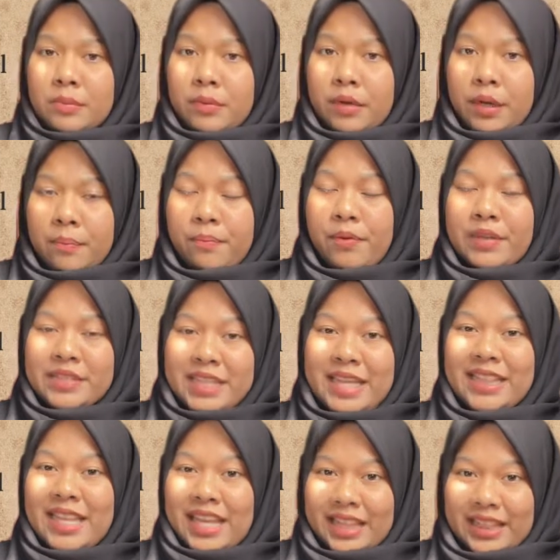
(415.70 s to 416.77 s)

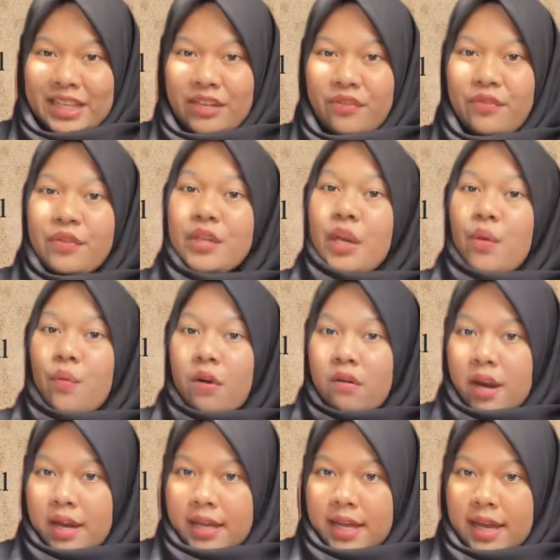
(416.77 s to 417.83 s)
Representative, Dewan
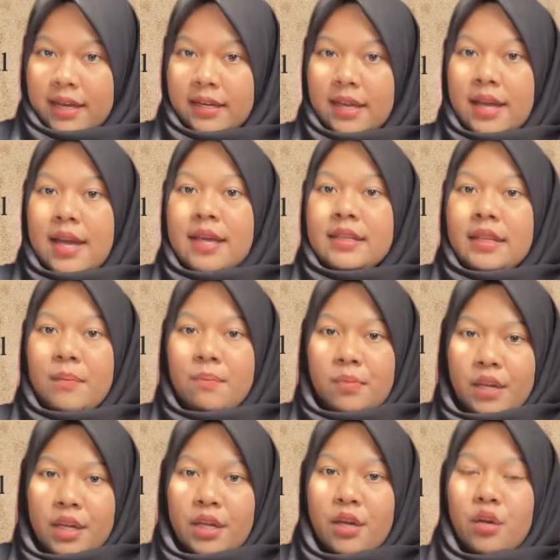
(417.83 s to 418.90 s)
Rakyat, that
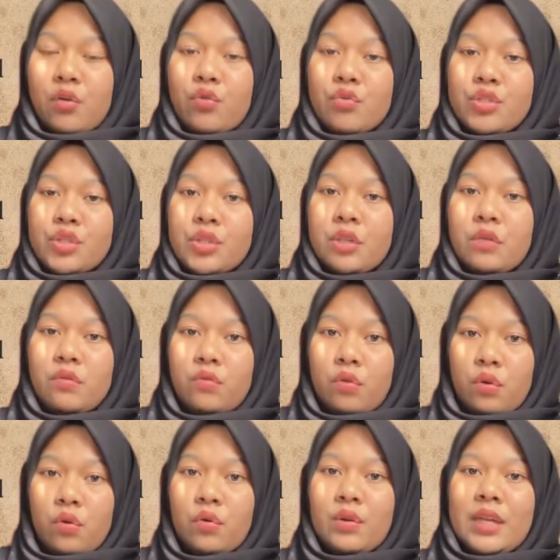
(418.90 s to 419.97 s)
play a crucial
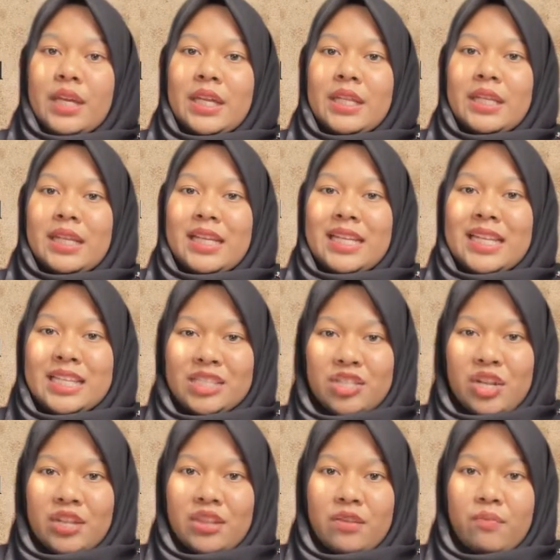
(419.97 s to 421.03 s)
role in the
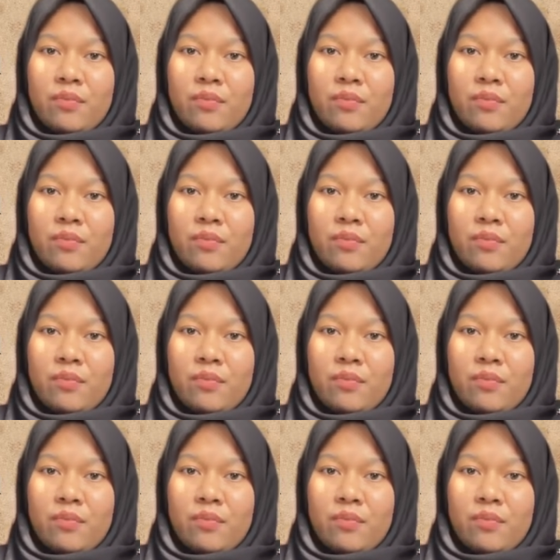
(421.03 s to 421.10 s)
legislative